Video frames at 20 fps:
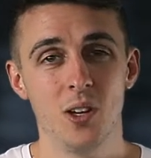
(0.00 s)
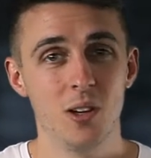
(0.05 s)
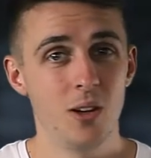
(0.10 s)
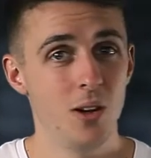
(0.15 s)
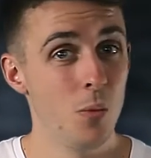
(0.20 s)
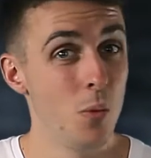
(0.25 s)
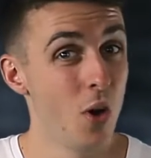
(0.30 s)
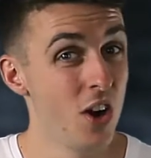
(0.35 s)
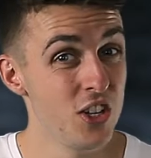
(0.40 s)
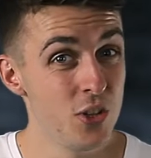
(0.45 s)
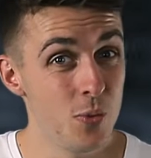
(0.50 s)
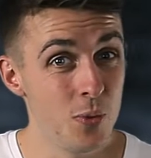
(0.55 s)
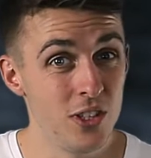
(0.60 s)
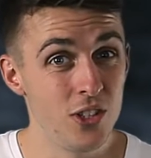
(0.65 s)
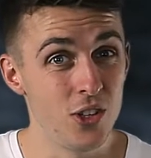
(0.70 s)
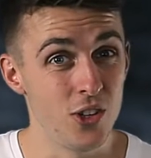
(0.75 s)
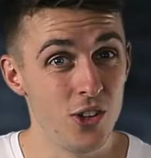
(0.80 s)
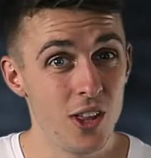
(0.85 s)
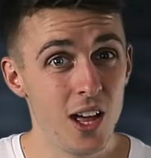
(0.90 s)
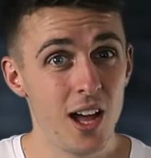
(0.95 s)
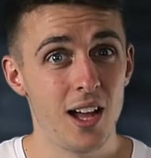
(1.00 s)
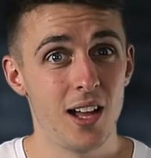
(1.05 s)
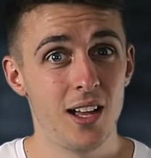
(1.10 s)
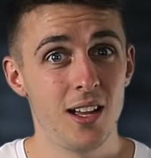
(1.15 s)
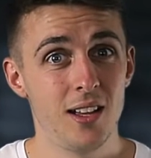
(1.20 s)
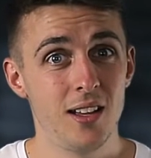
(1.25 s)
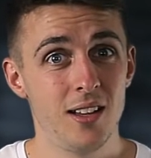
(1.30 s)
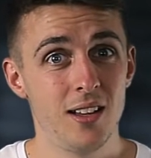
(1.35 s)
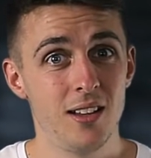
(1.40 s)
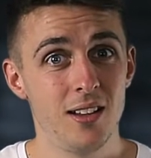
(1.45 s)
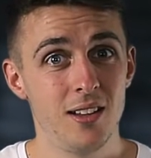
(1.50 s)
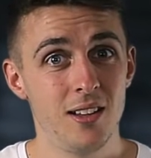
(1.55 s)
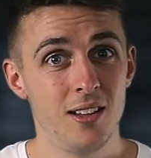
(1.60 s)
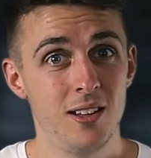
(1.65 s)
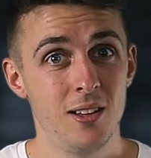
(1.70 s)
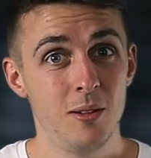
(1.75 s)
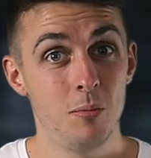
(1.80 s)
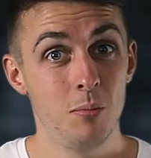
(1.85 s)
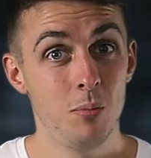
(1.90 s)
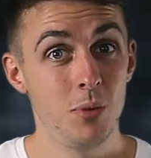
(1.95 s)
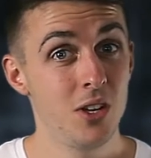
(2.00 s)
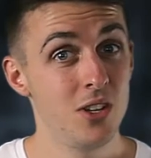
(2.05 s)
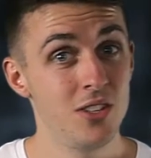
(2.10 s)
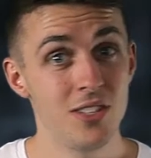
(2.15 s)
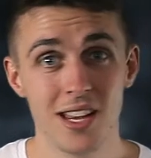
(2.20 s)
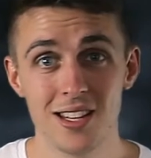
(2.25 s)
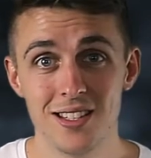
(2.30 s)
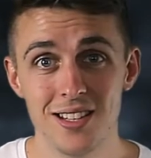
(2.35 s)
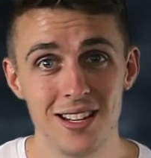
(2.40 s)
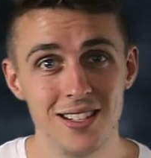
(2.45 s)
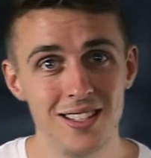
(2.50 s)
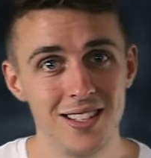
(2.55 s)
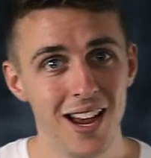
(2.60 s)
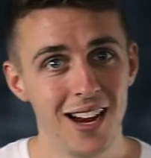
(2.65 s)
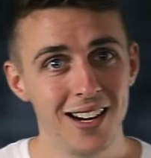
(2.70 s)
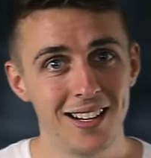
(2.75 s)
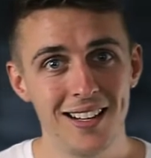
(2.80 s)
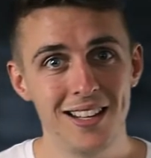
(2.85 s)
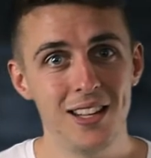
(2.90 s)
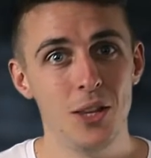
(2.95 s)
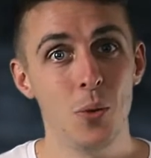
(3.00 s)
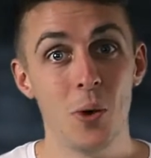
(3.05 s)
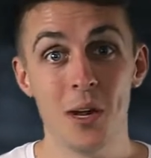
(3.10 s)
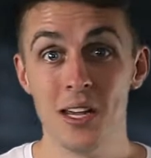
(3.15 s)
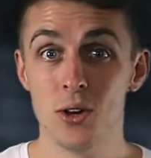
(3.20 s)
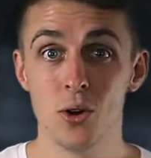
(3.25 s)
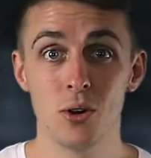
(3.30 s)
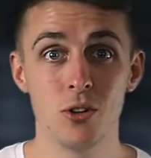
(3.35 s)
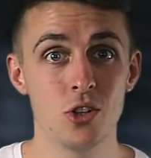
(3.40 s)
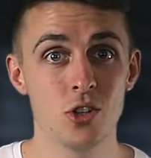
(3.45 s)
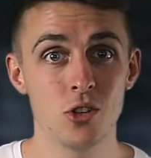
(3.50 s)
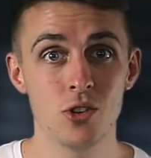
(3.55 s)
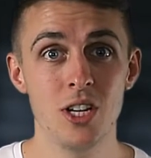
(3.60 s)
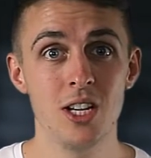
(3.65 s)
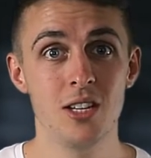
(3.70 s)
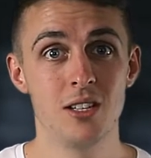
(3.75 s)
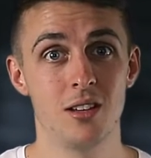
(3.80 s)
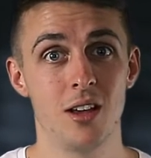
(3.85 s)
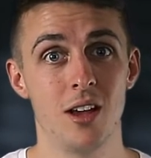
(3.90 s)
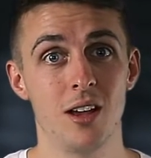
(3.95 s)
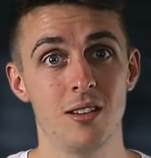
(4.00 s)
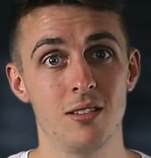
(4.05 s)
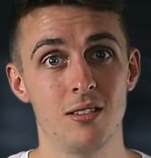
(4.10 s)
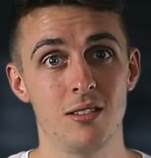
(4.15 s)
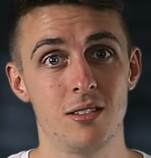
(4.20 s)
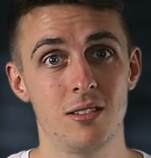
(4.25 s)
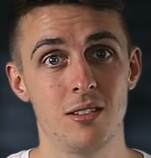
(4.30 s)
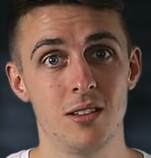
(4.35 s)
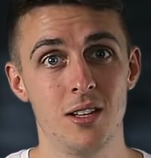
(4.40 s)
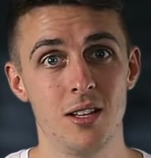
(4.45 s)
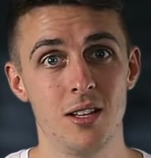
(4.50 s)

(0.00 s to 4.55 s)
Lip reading: And why should we do that? Because that's exactly the way God treats us.